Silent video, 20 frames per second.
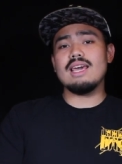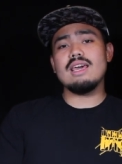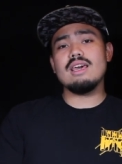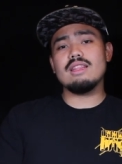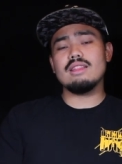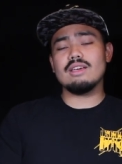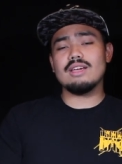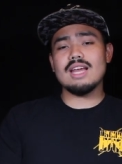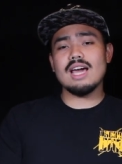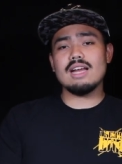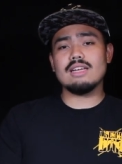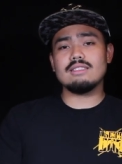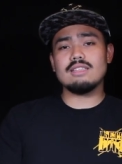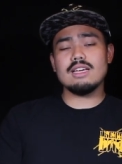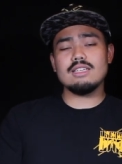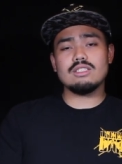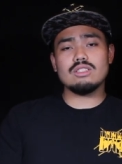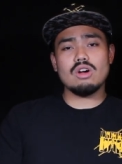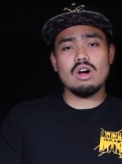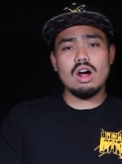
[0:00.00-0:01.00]
in the United
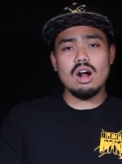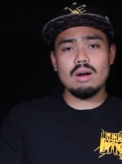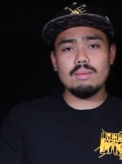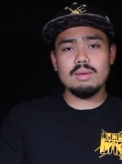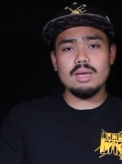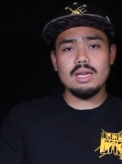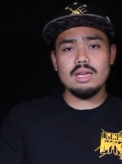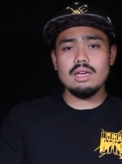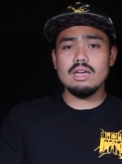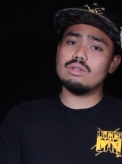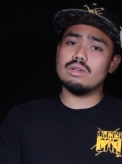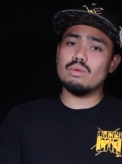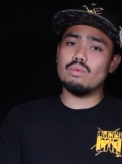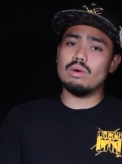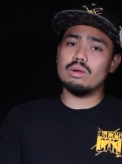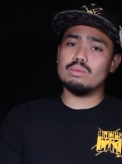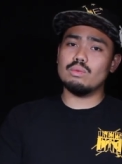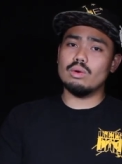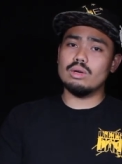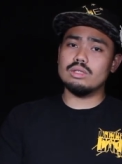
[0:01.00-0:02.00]
States Army during
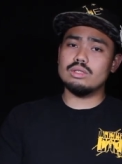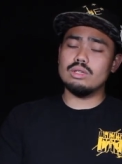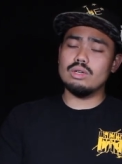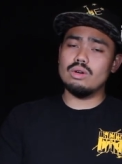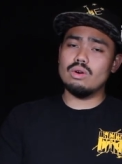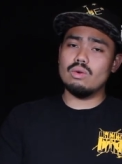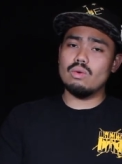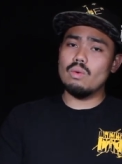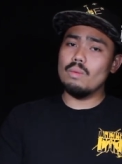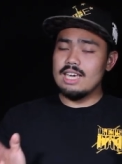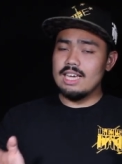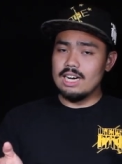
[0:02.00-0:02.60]
World War Two.